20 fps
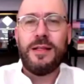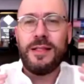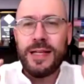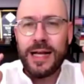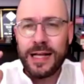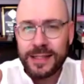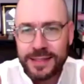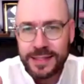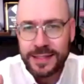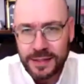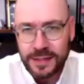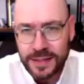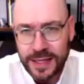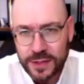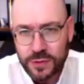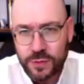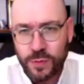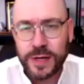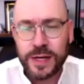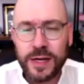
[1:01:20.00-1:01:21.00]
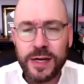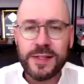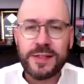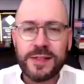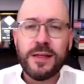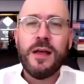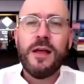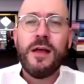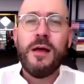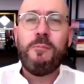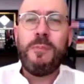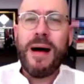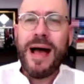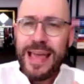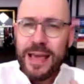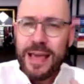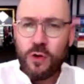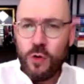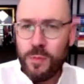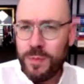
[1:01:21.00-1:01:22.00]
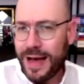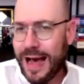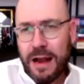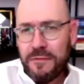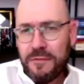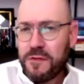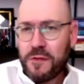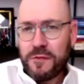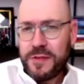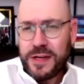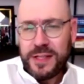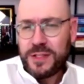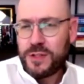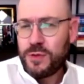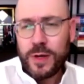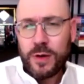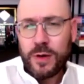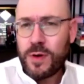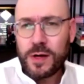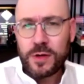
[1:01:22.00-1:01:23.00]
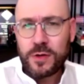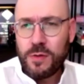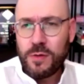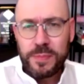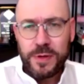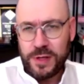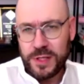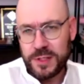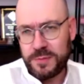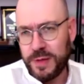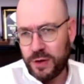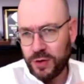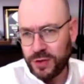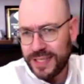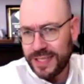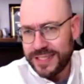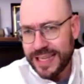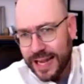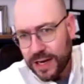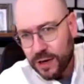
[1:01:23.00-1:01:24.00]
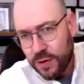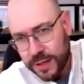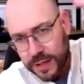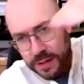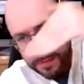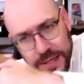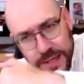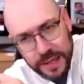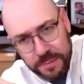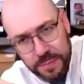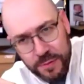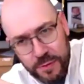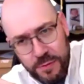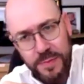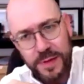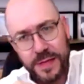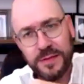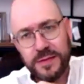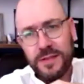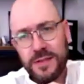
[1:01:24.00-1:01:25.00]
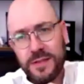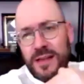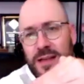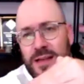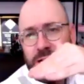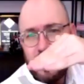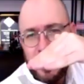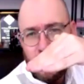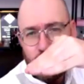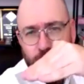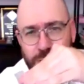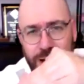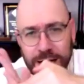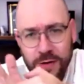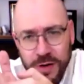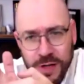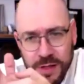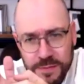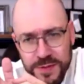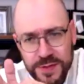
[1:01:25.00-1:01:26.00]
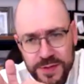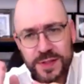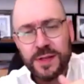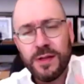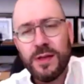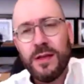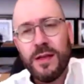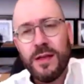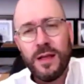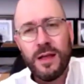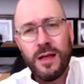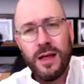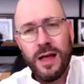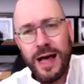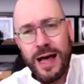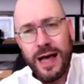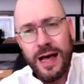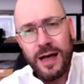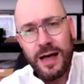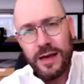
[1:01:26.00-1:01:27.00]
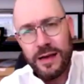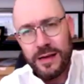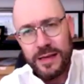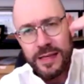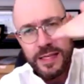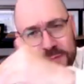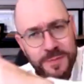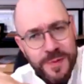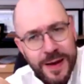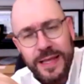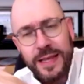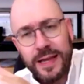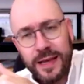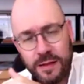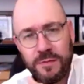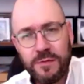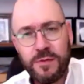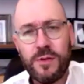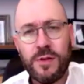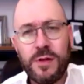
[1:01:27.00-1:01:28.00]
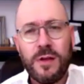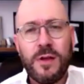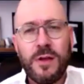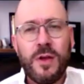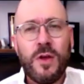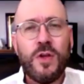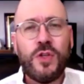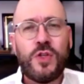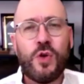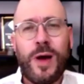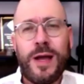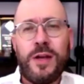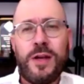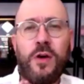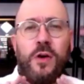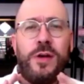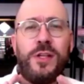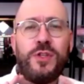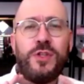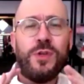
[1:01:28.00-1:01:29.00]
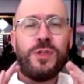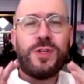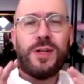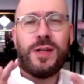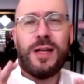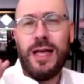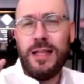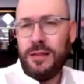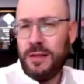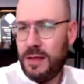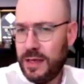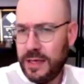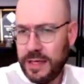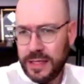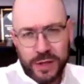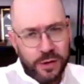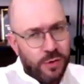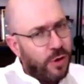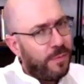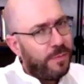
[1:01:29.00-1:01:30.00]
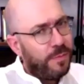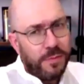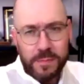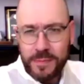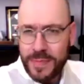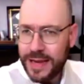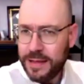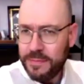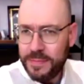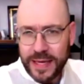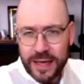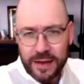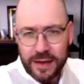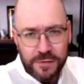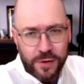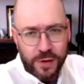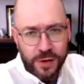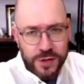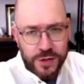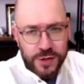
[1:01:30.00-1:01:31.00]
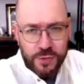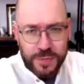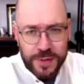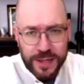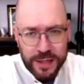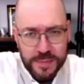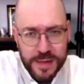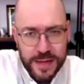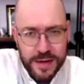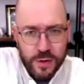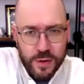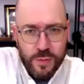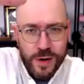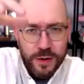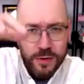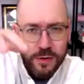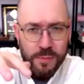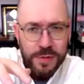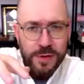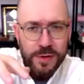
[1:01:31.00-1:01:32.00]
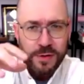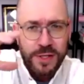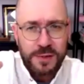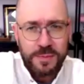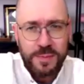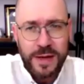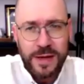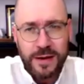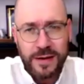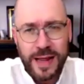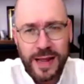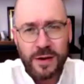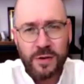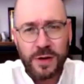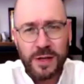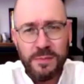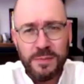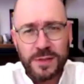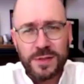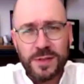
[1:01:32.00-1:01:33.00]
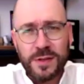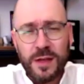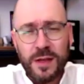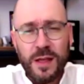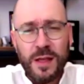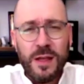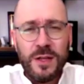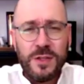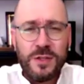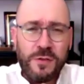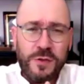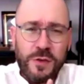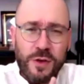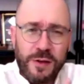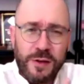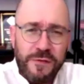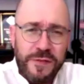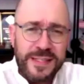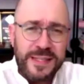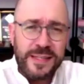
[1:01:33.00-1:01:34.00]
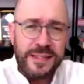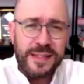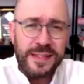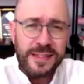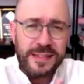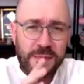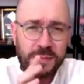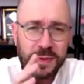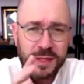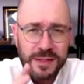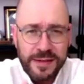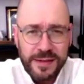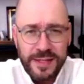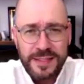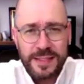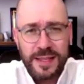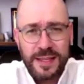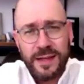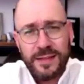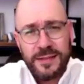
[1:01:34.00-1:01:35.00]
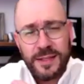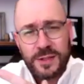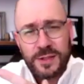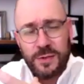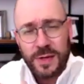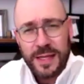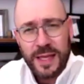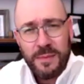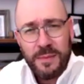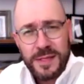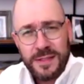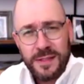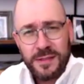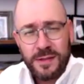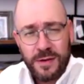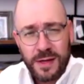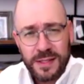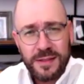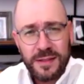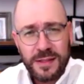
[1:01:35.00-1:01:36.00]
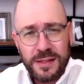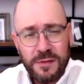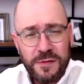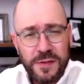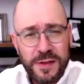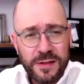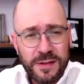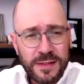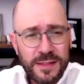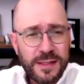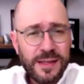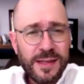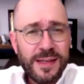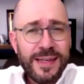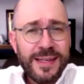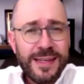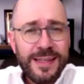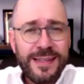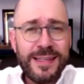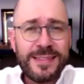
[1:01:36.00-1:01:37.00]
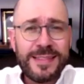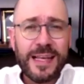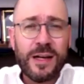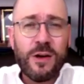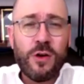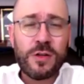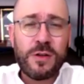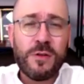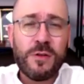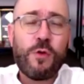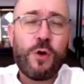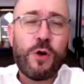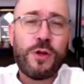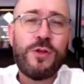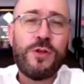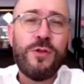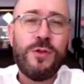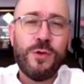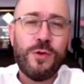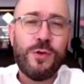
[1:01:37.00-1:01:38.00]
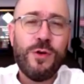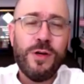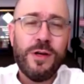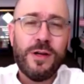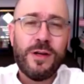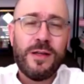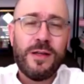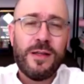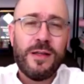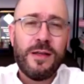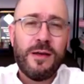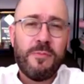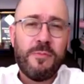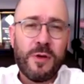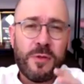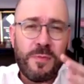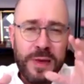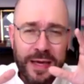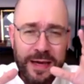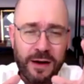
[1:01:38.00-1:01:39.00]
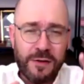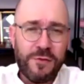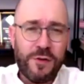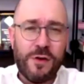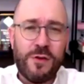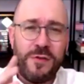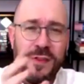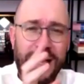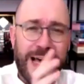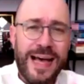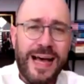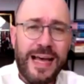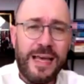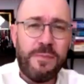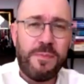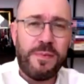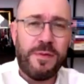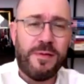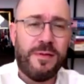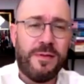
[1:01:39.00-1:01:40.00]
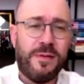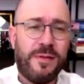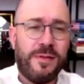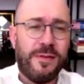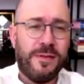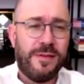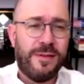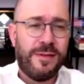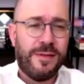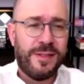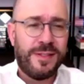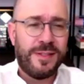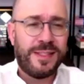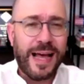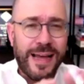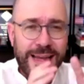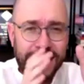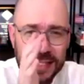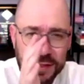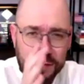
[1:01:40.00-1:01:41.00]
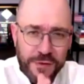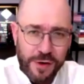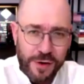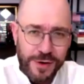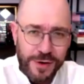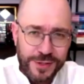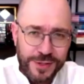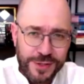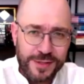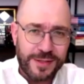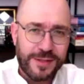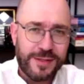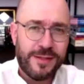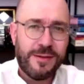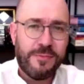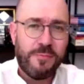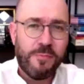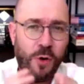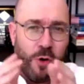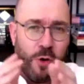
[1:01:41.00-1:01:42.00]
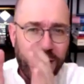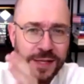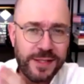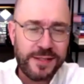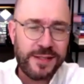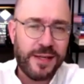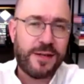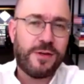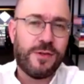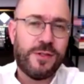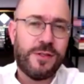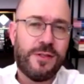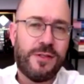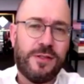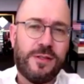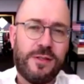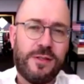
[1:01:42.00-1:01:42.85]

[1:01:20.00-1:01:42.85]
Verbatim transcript: that's, the, that's what it is. My group, half of it is doing quantum computing because this algorithmic improvement, new algorithms, uh, is very helpful. So I know in Switzerland, in Europe, many big efforts to build better quantum computers, better algorithms. So if you're a physicist, a material scientist, or a chemist interested in the field, there's a lot of work to do, but be careful of the hype. Science first, Moni second.